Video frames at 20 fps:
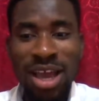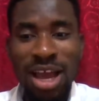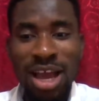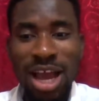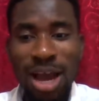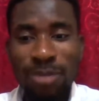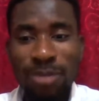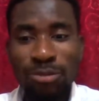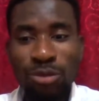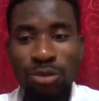
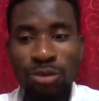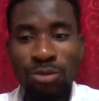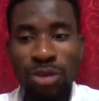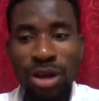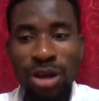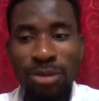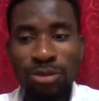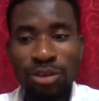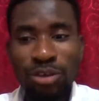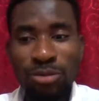I'm
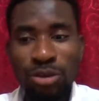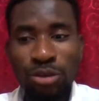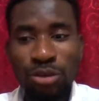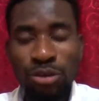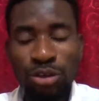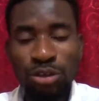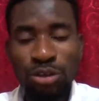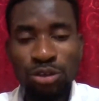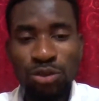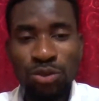no more
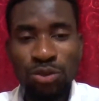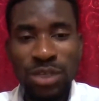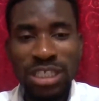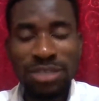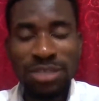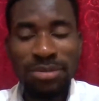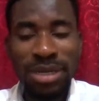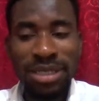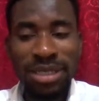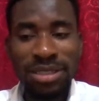going to waste
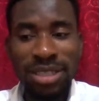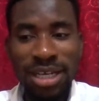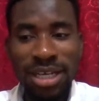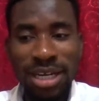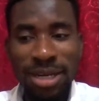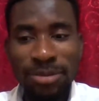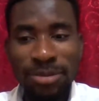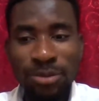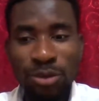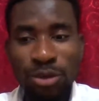my
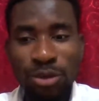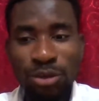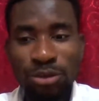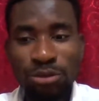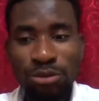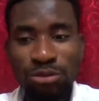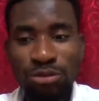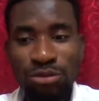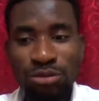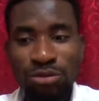time or
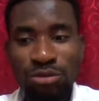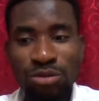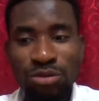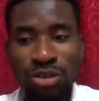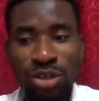to